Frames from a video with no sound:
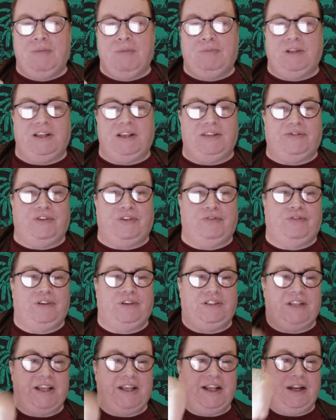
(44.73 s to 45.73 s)
please feel
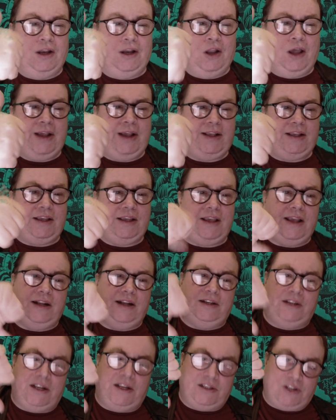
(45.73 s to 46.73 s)
free to hit like, hit
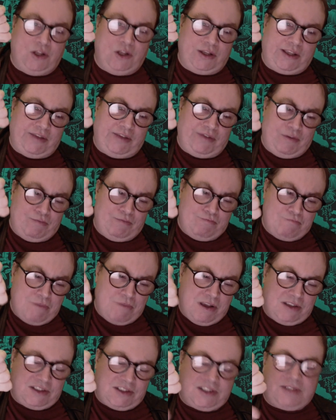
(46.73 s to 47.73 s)
dislike if you
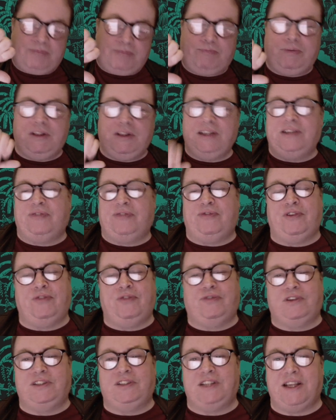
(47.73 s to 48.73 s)
must. Please feel
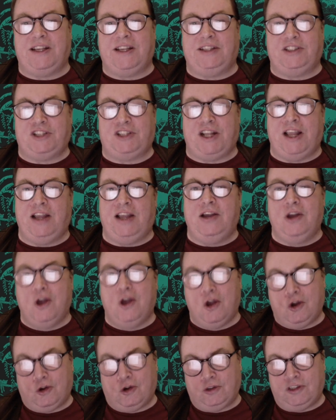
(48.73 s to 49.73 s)
free to hit share
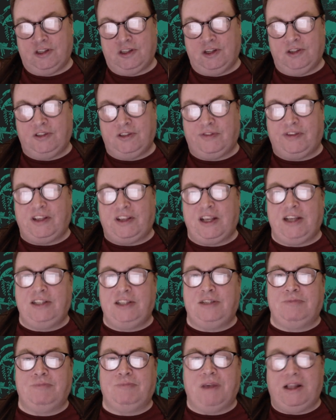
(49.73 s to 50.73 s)
or the
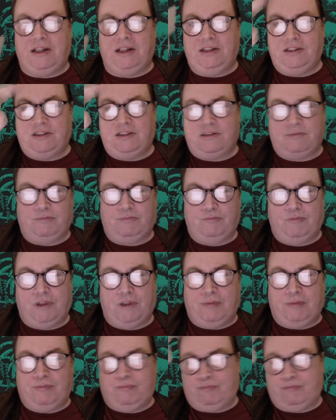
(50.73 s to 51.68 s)
notification bell. It's up